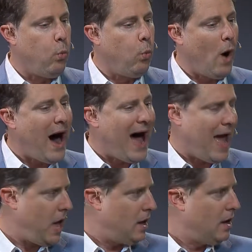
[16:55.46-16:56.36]

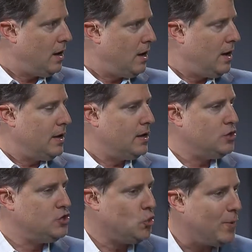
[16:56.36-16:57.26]
why
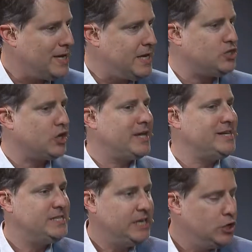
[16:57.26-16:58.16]
do we need to
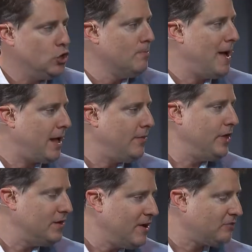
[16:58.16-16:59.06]
continue making
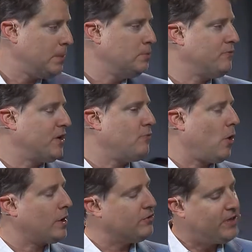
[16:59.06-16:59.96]
the investment moving
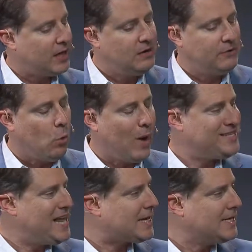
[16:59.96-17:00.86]
forward? And second of all,
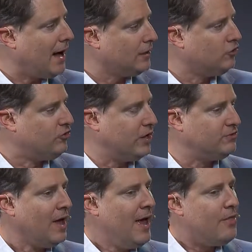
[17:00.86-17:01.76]
what
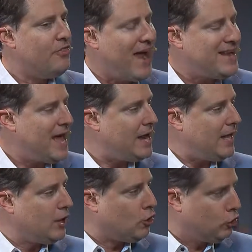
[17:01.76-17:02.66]
technologies then get
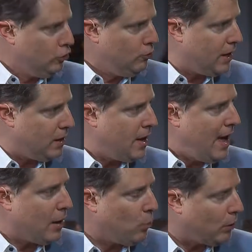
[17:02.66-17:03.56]
included,
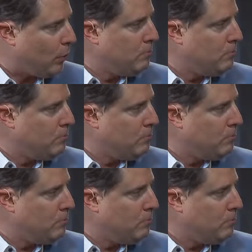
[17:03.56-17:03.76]
and what are we